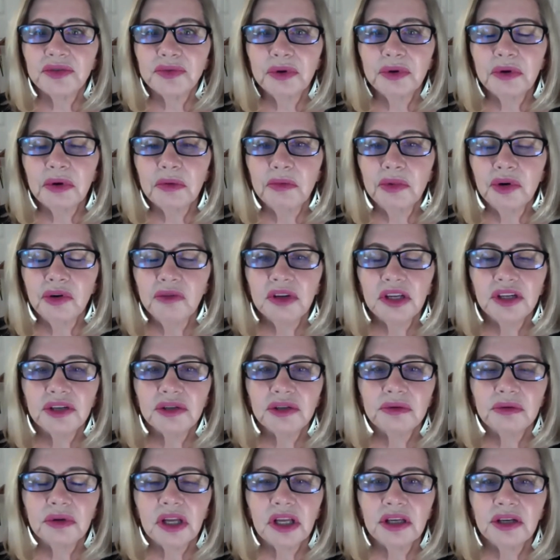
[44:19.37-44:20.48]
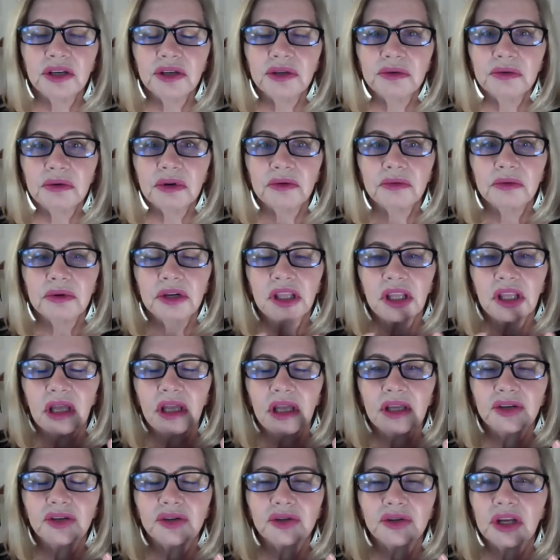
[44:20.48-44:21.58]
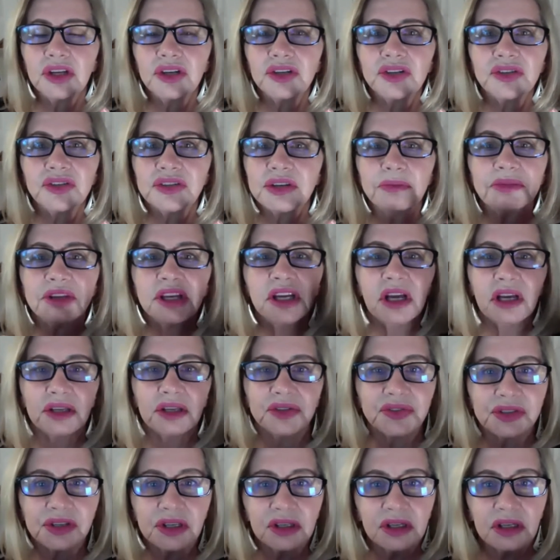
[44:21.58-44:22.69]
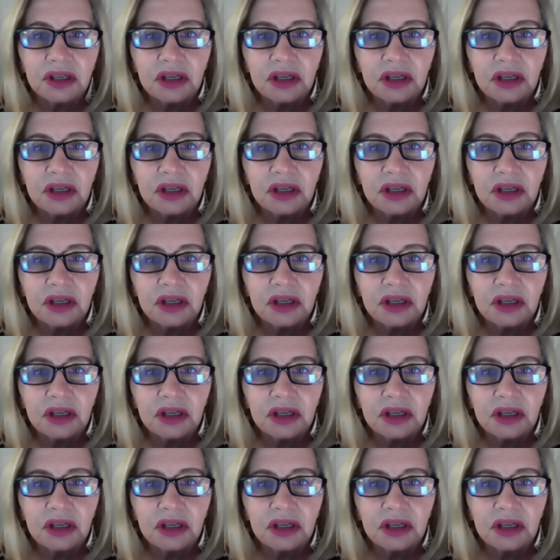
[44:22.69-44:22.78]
we were moving into something else.